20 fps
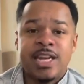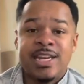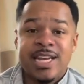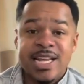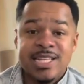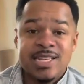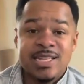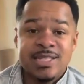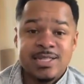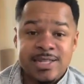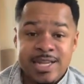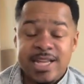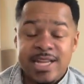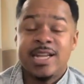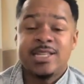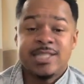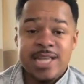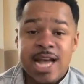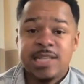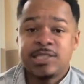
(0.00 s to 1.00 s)

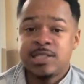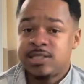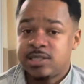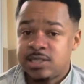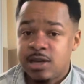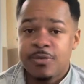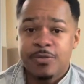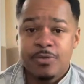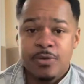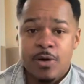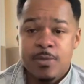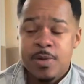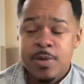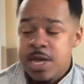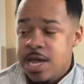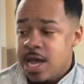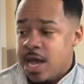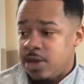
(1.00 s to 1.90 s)
detach yourself from.